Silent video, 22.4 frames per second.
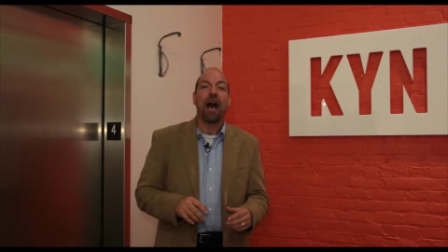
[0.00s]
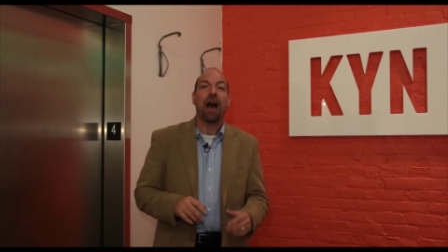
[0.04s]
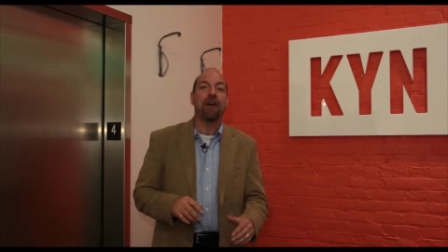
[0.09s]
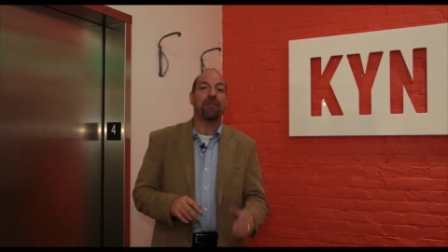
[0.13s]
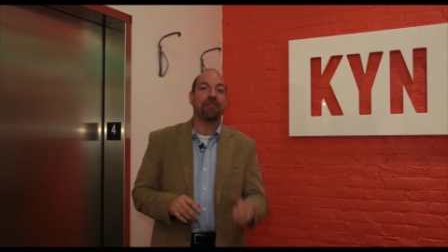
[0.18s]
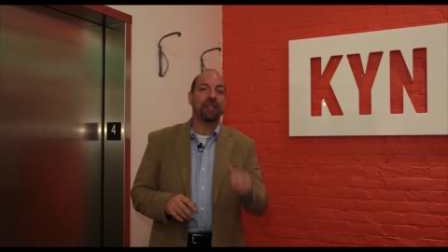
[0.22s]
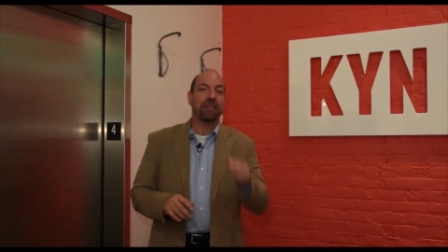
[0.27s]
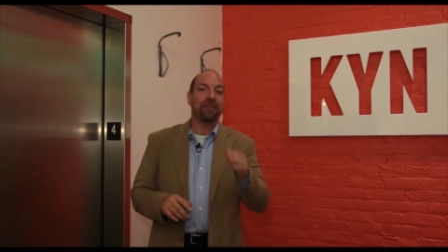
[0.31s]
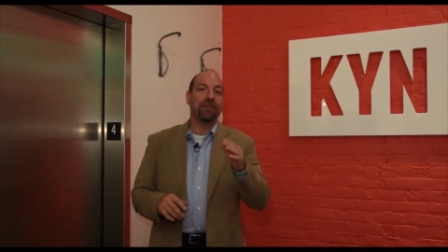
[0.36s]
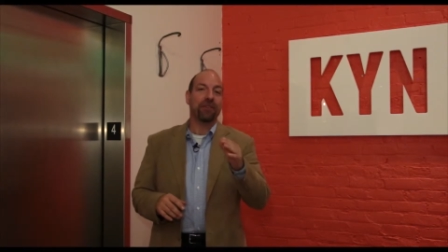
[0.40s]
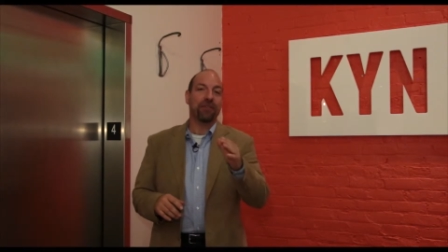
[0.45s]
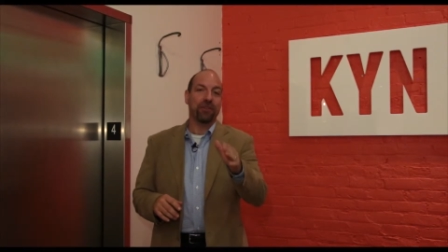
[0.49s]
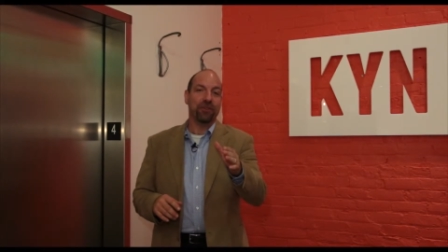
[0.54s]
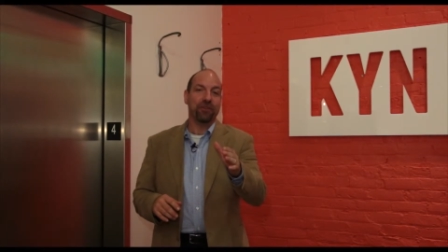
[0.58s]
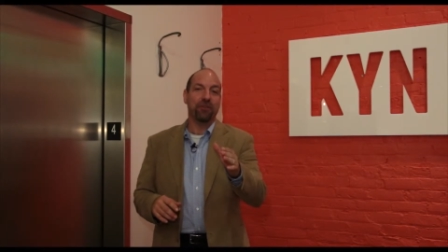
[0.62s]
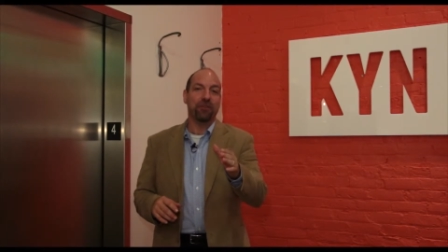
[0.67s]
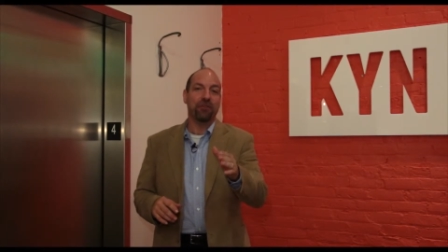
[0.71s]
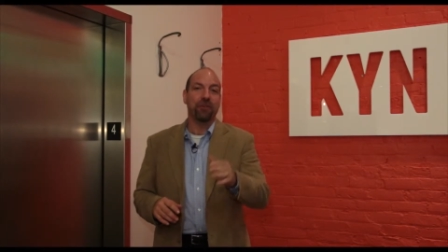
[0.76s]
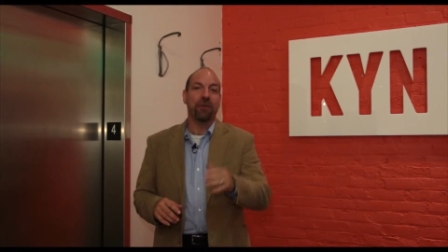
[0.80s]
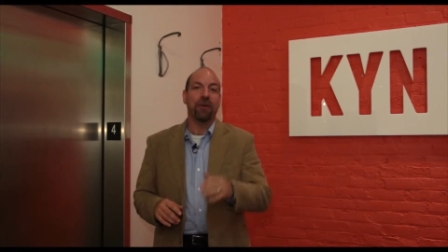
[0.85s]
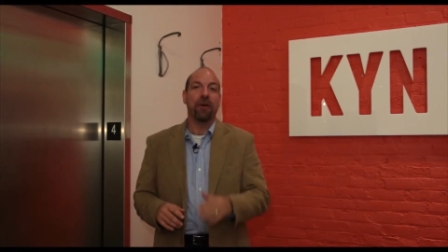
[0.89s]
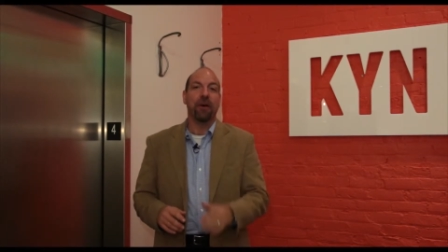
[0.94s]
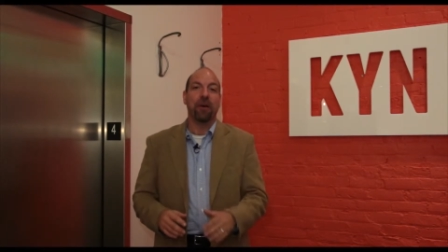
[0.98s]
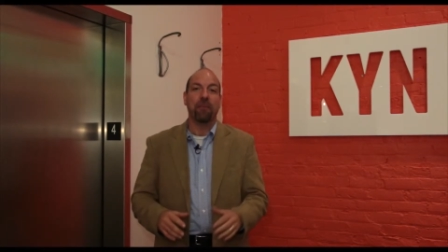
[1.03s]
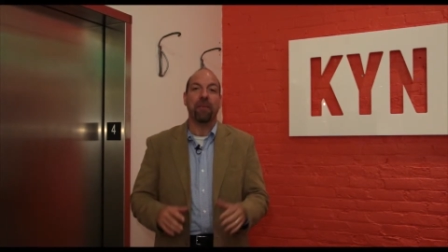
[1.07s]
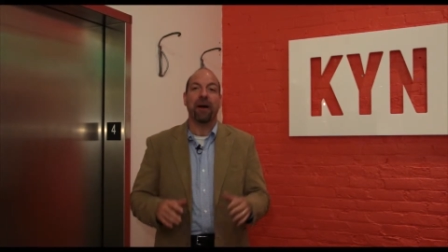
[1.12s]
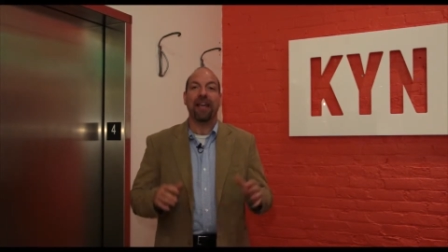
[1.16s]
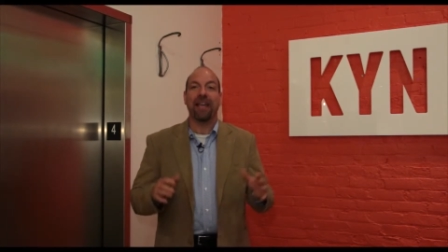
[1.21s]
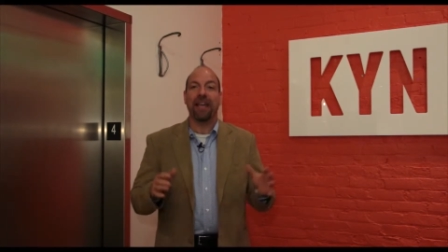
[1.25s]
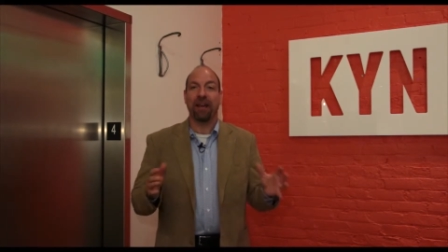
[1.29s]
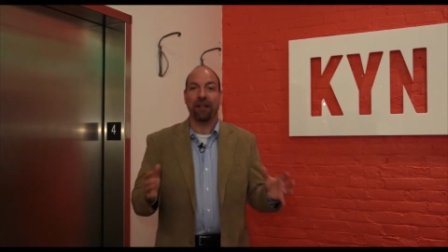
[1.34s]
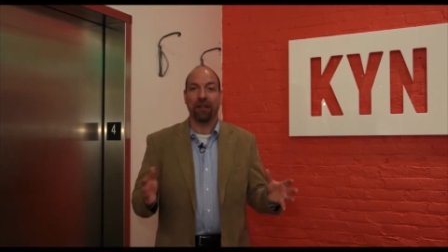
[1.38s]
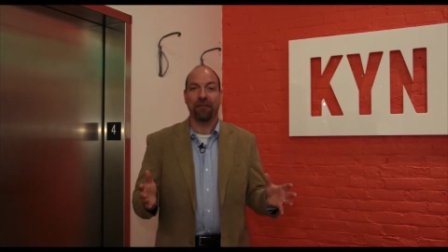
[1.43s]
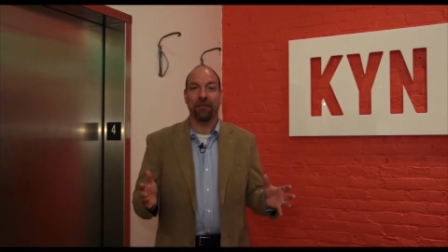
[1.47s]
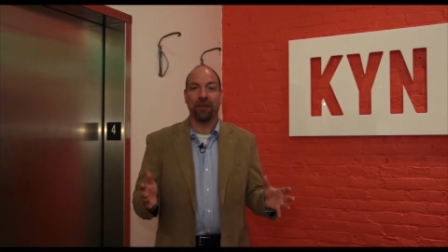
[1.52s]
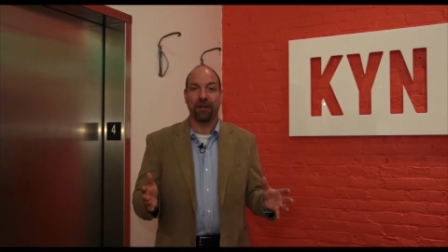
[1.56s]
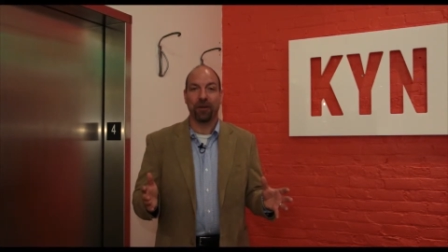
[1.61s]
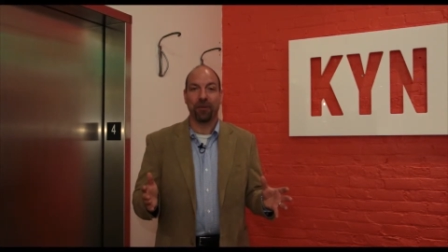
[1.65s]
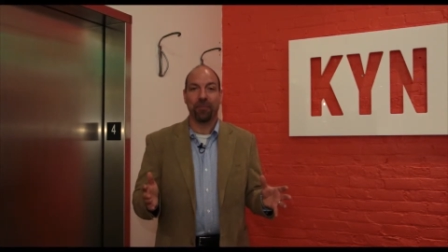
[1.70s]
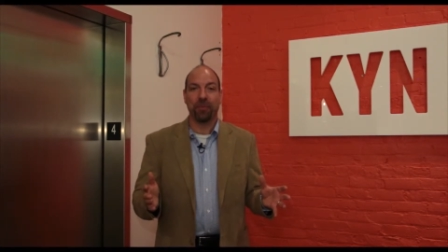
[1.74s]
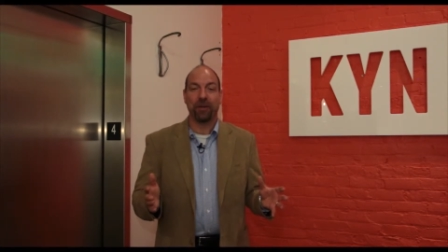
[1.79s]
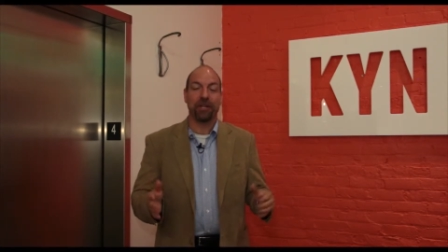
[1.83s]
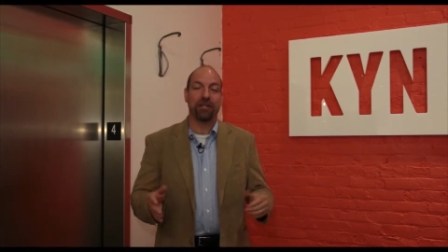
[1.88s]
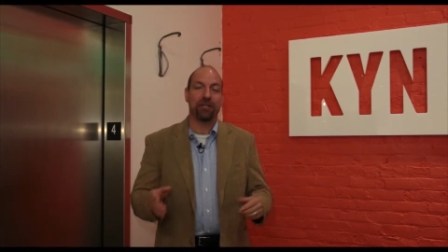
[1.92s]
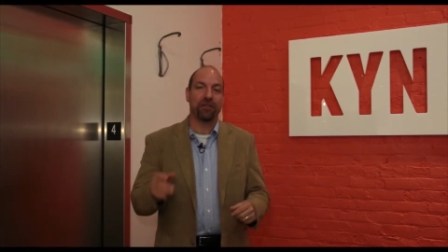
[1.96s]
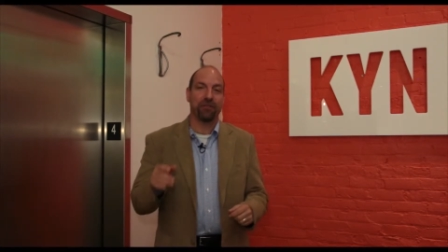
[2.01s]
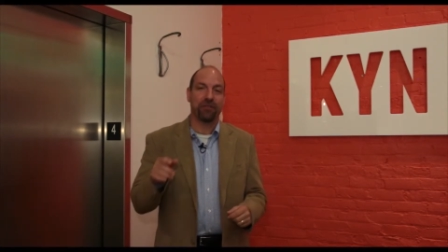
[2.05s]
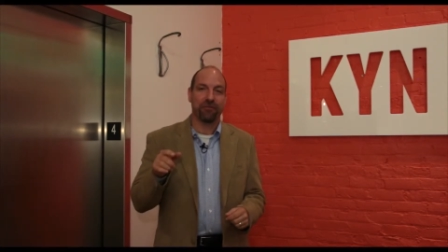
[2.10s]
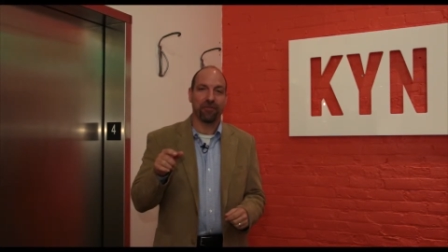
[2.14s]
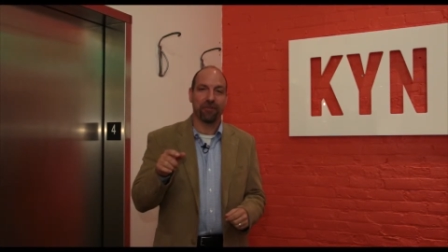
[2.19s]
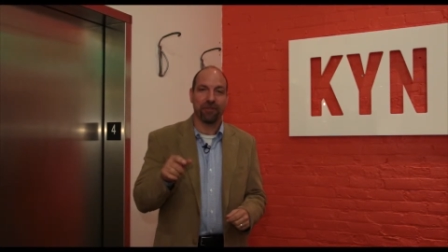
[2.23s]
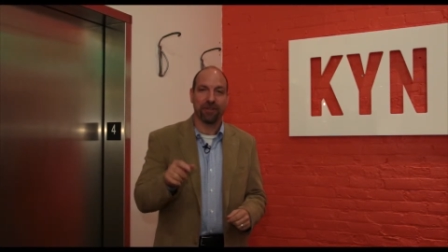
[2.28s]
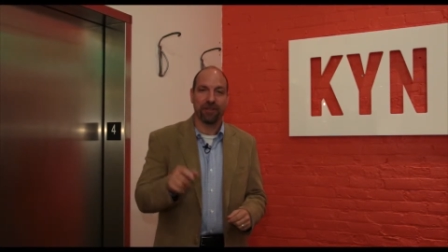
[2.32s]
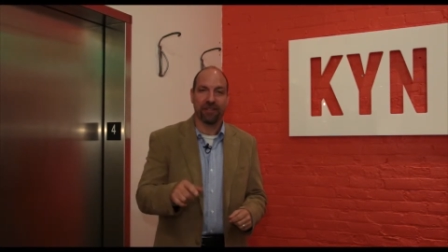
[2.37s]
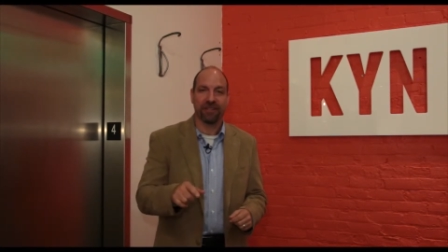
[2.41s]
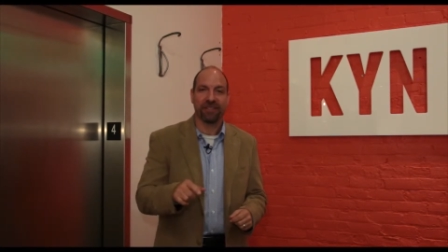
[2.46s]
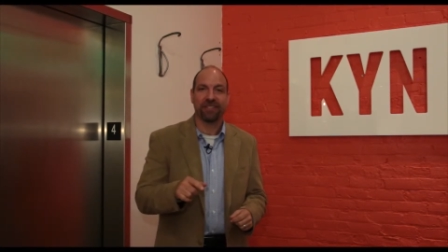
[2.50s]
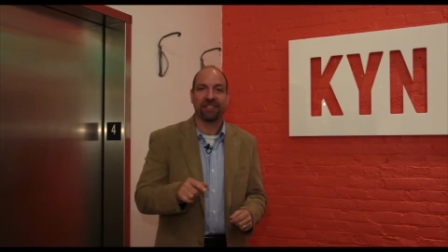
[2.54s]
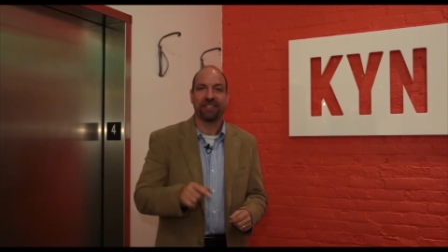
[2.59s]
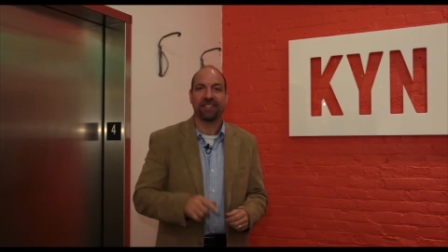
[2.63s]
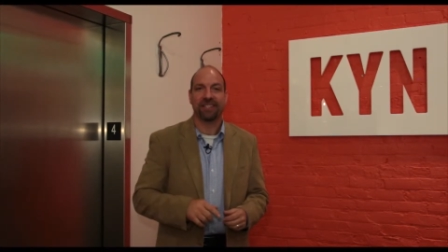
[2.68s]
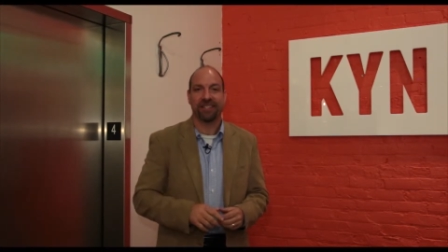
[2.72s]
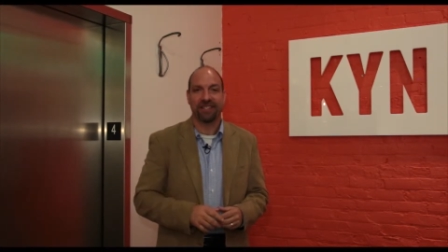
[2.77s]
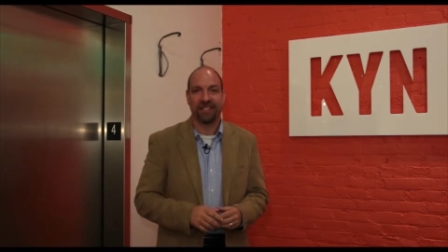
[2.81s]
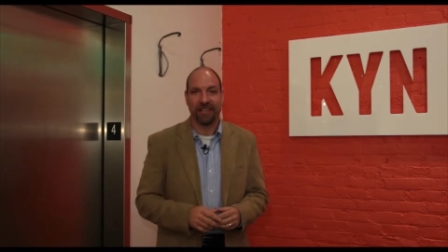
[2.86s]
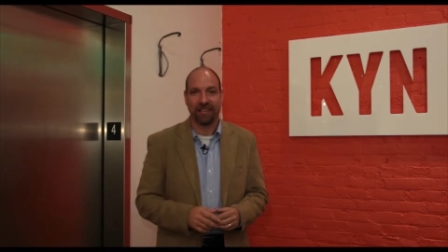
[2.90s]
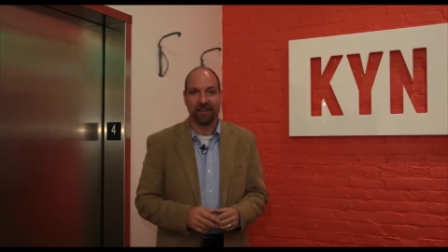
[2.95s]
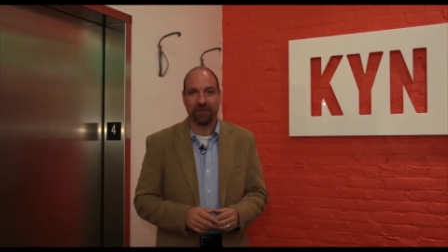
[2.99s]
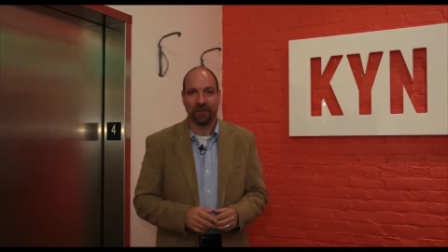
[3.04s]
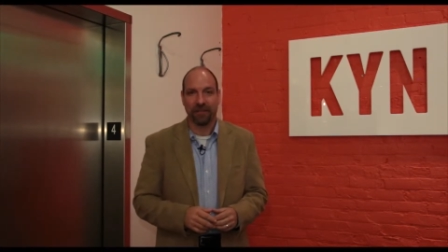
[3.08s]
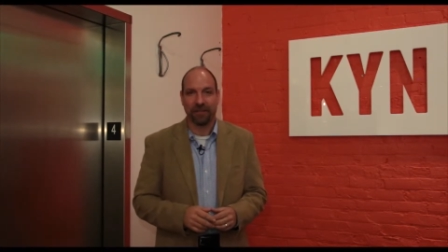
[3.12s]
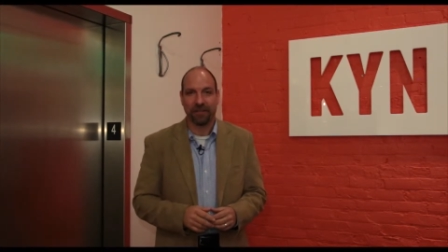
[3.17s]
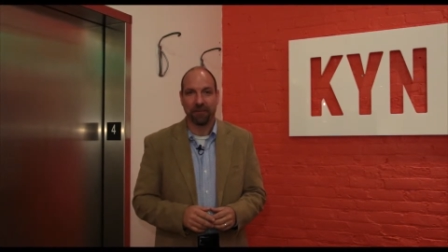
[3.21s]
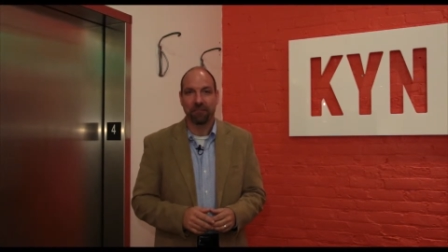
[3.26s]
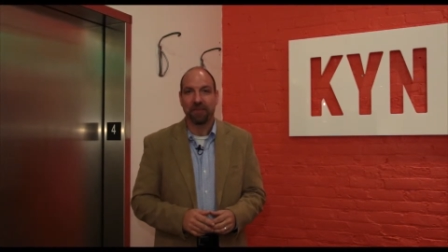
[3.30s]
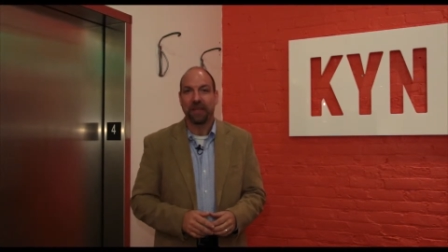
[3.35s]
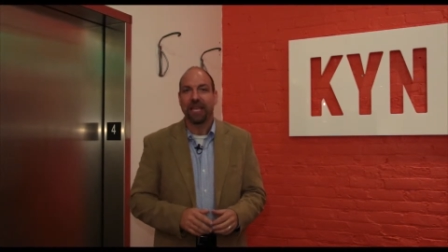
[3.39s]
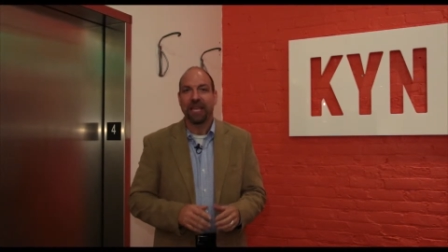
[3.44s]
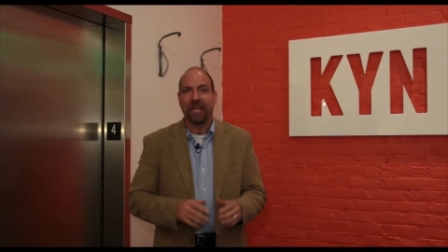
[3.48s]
of giving you my elevator pitch for this segment.